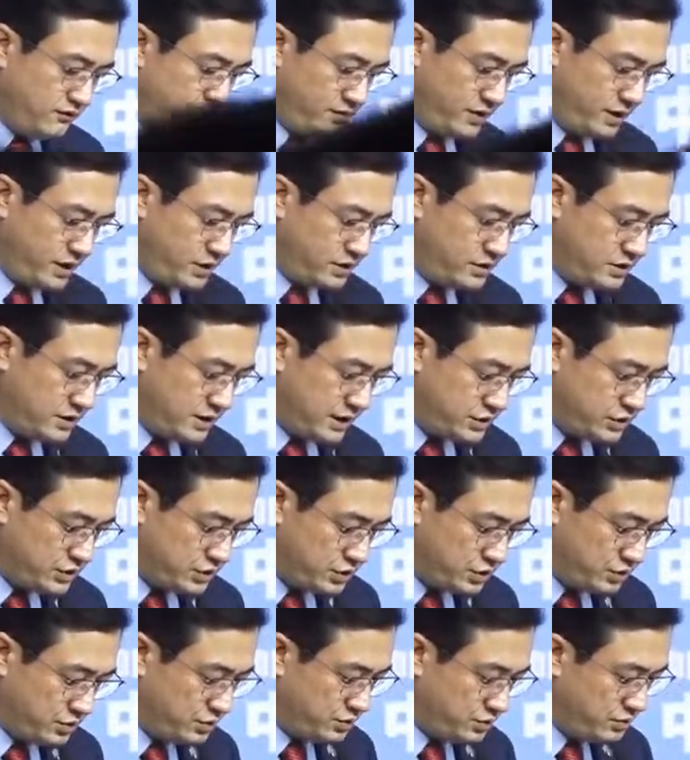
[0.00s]

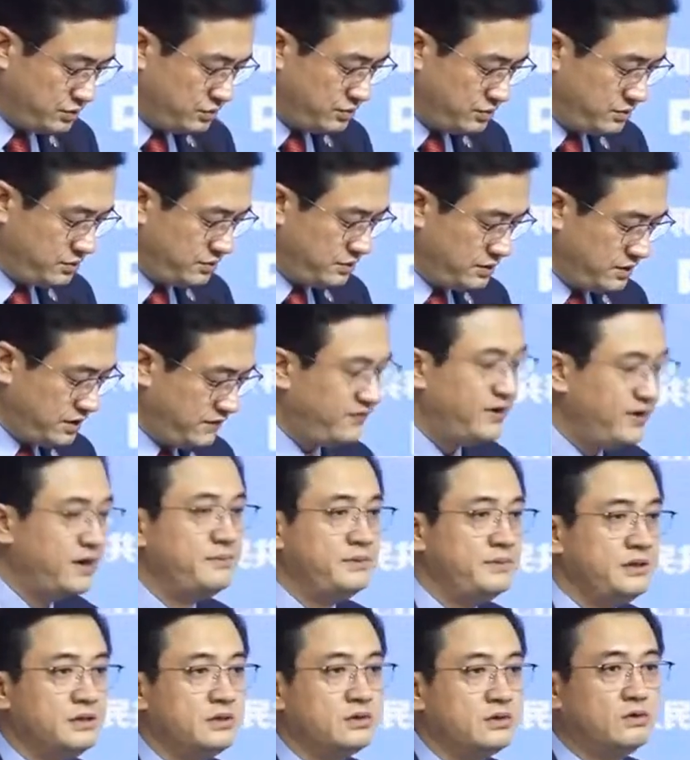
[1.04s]
international
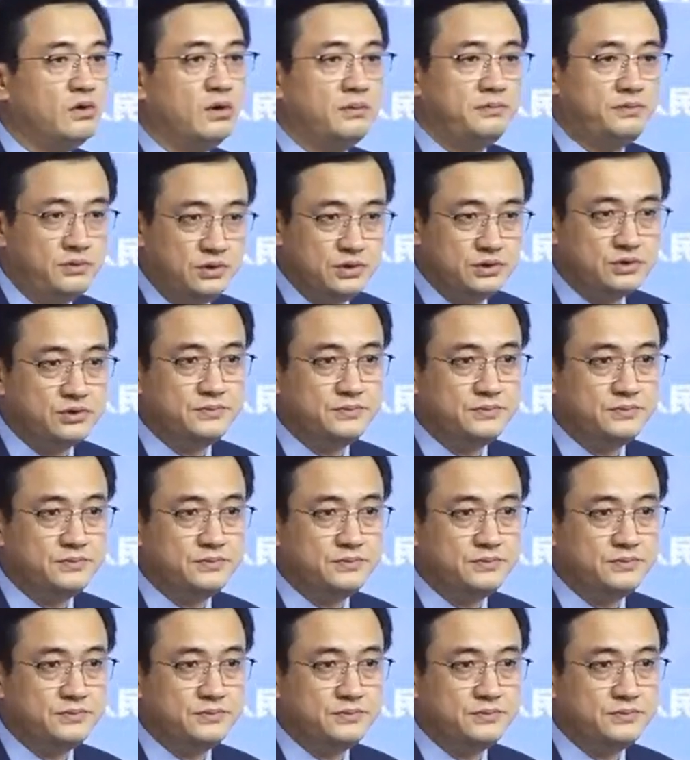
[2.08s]
development cooperation.